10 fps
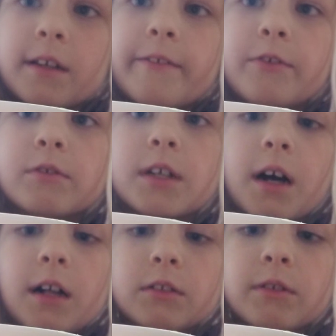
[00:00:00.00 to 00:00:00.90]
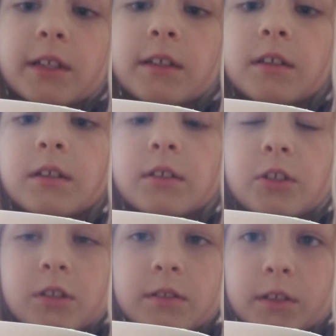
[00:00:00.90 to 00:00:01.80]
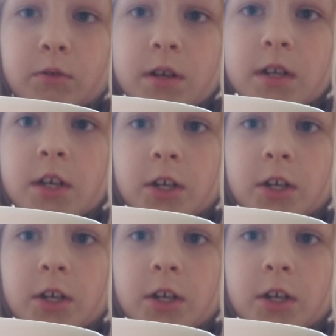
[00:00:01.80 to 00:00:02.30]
food coloring, just liquid,